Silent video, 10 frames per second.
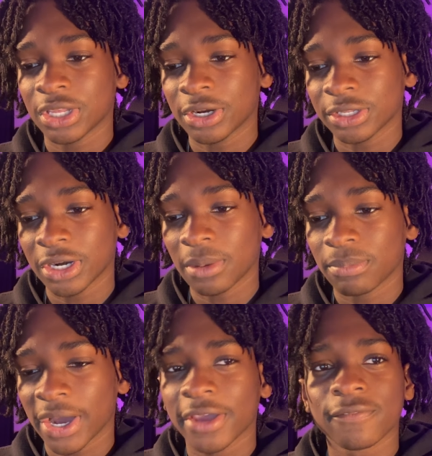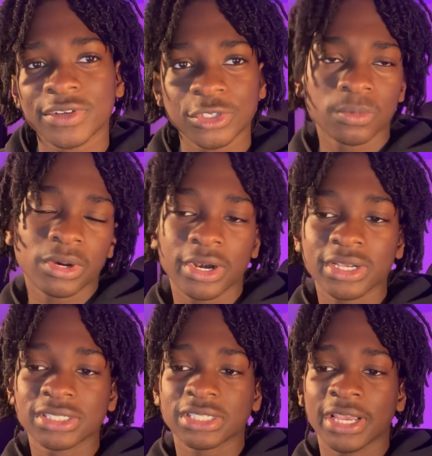not buying physical
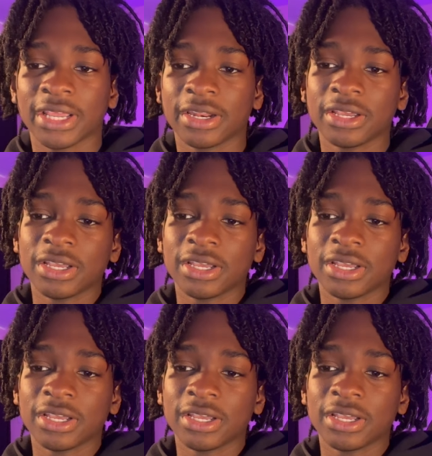products, and